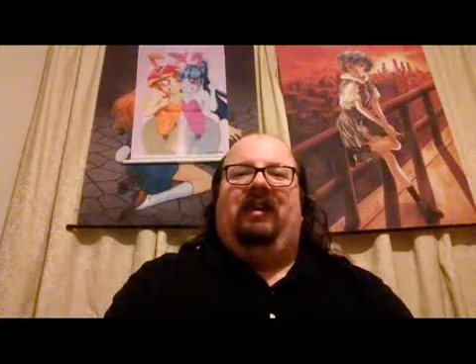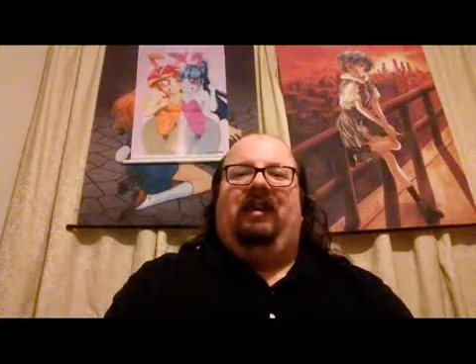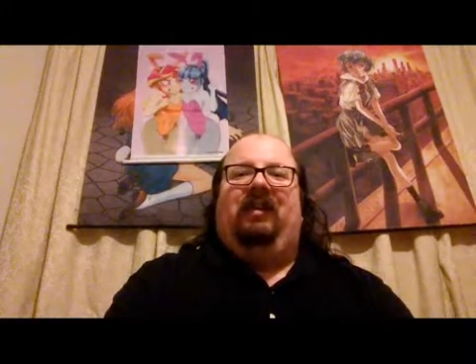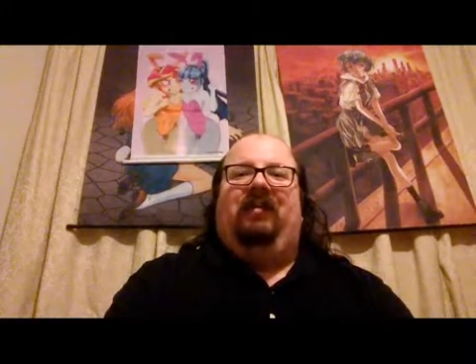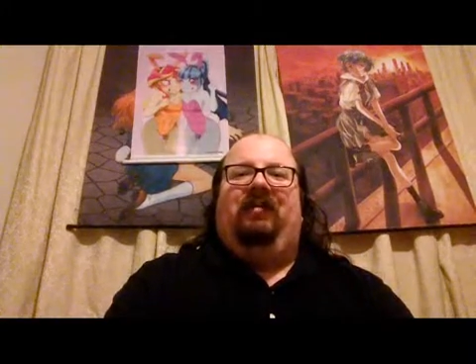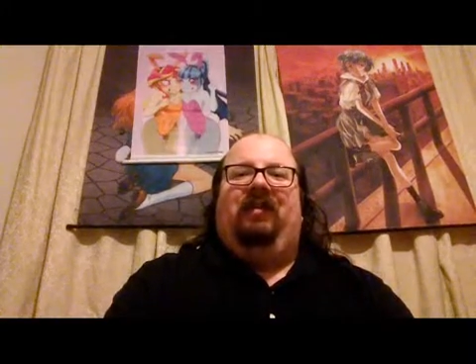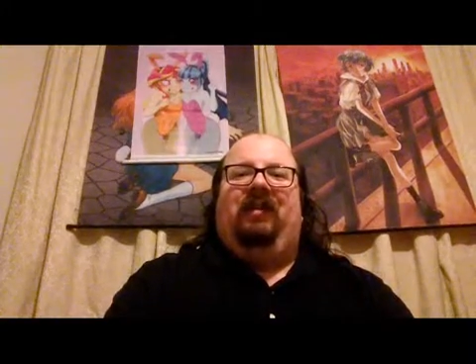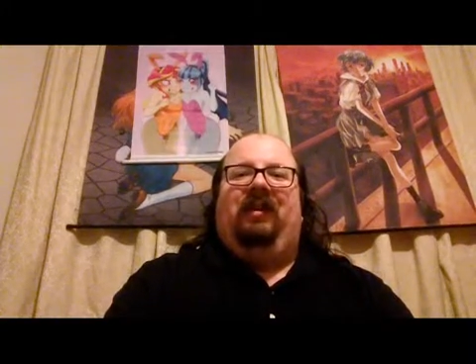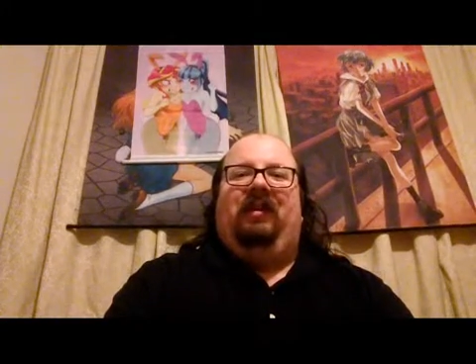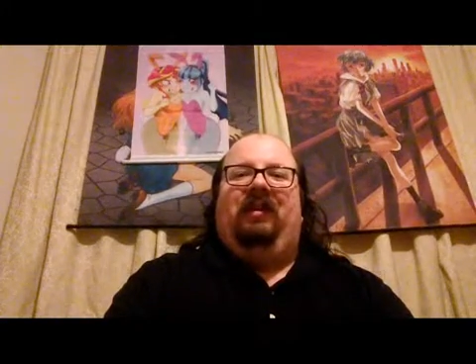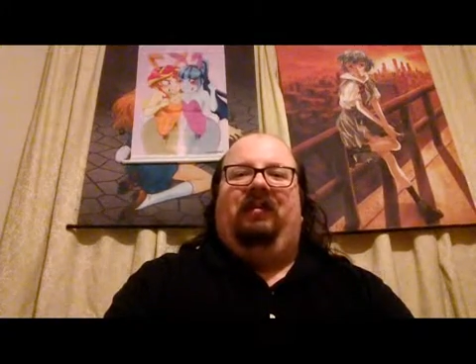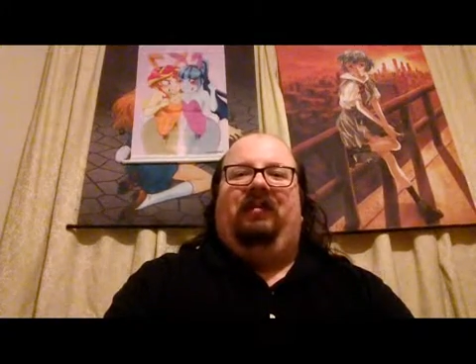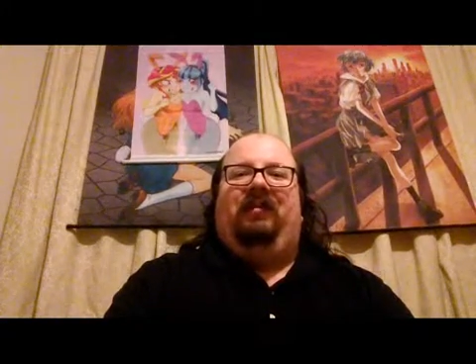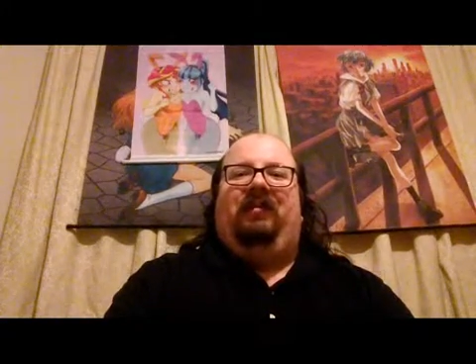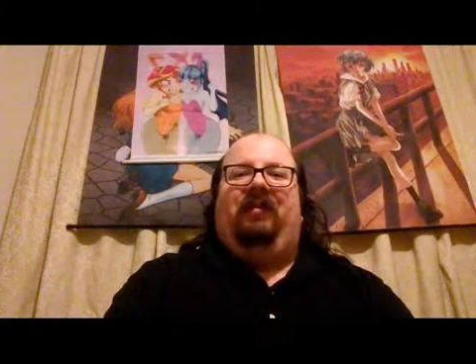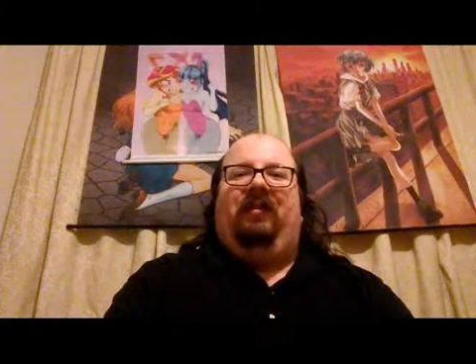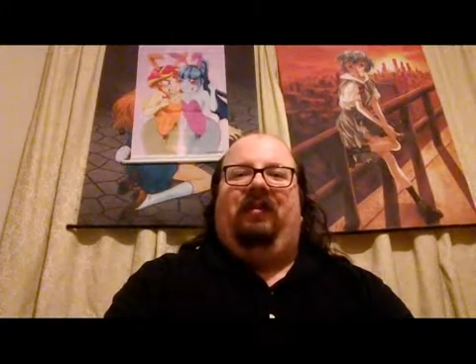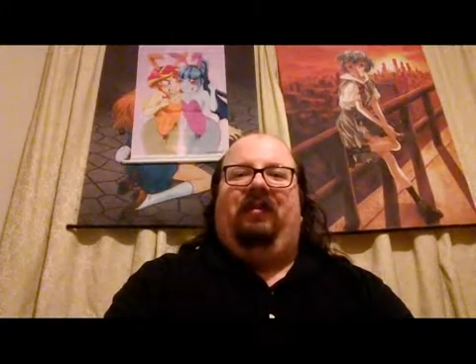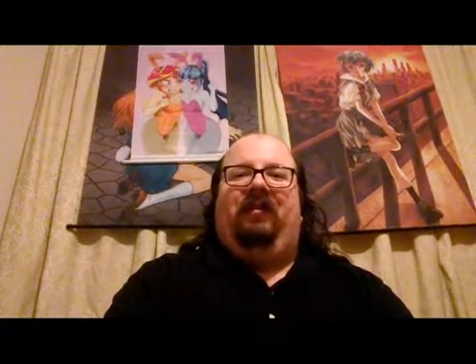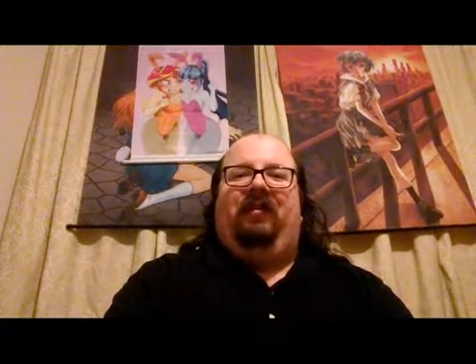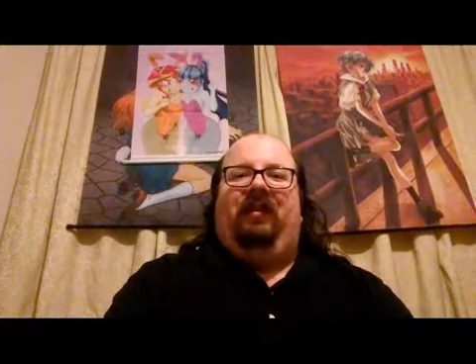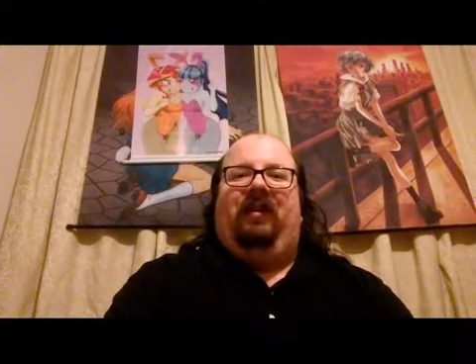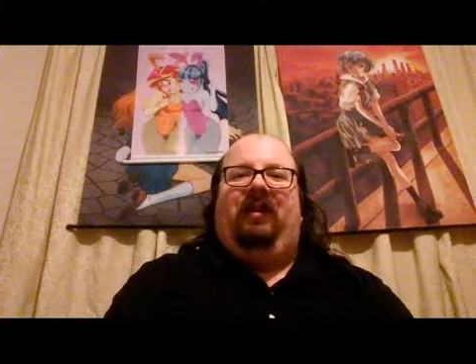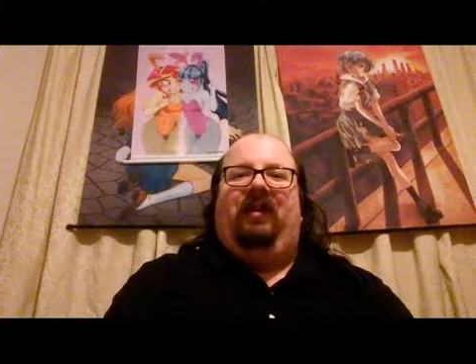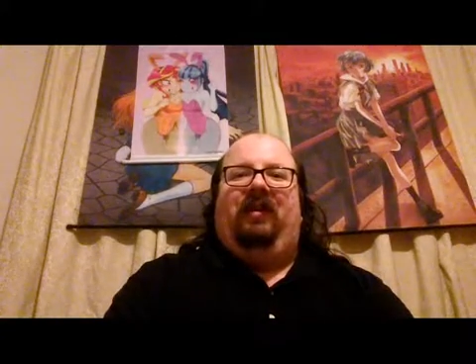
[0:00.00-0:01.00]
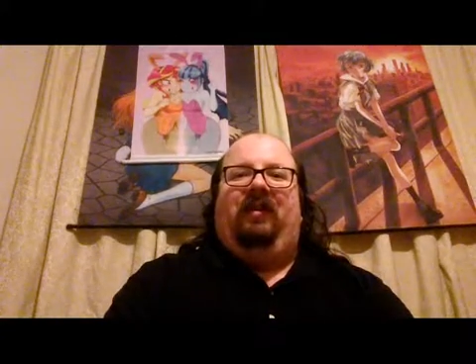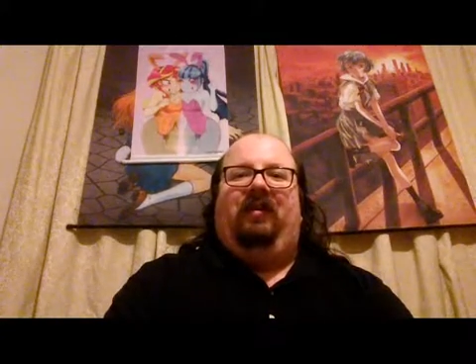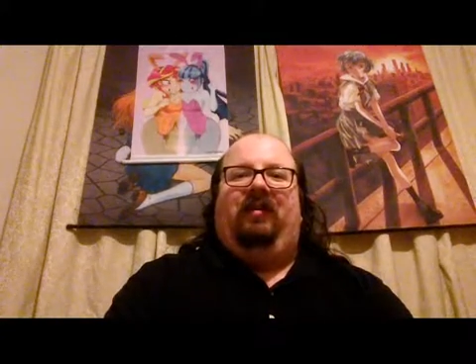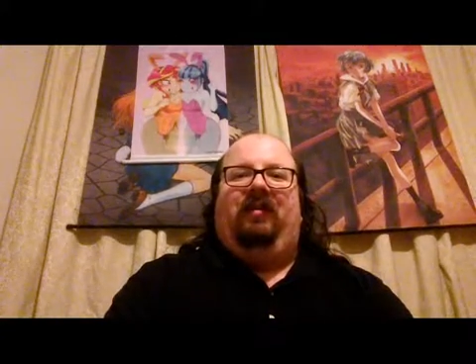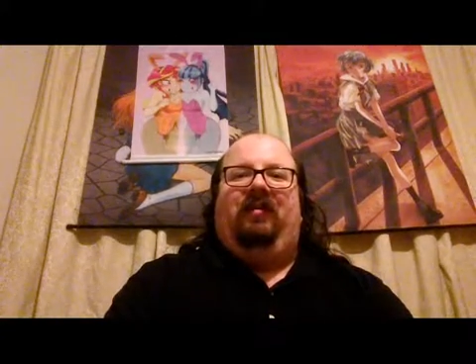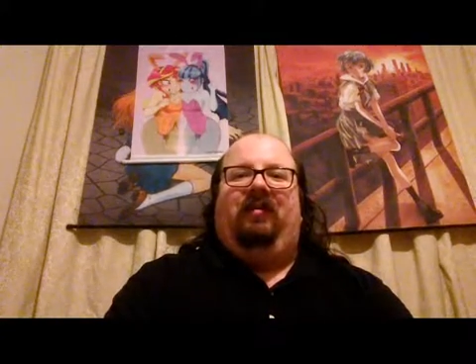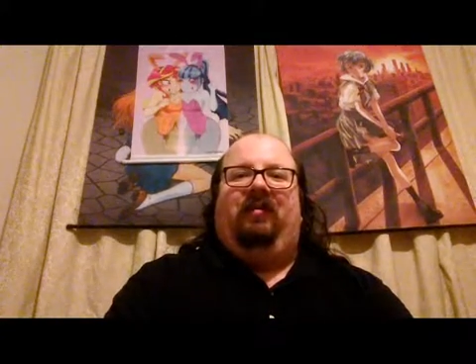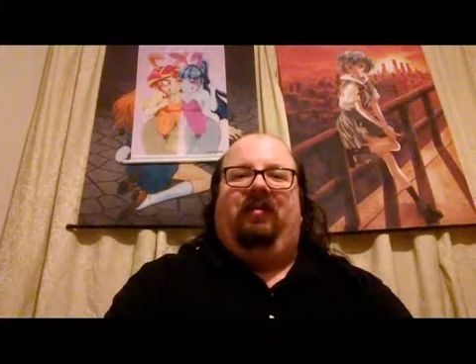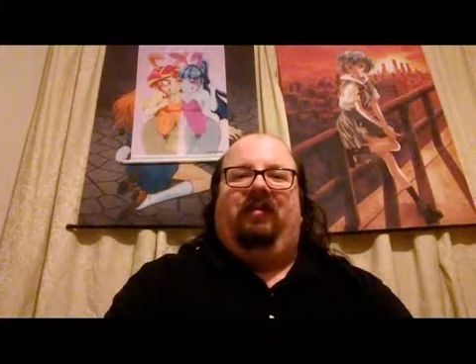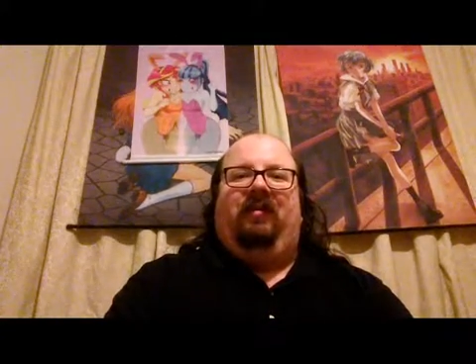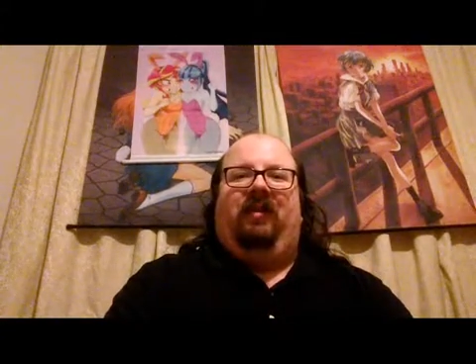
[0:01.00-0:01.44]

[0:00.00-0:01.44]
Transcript: even if a lot